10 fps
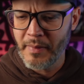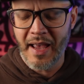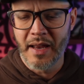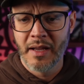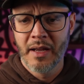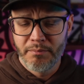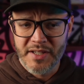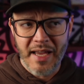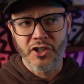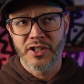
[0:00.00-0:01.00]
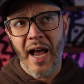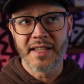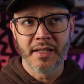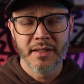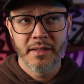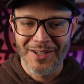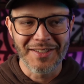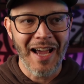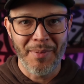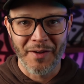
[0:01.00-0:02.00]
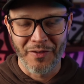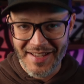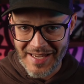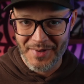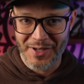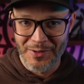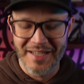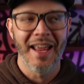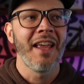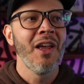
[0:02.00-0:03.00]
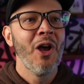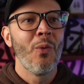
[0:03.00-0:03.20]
And this actually ties into the topic for this episode today,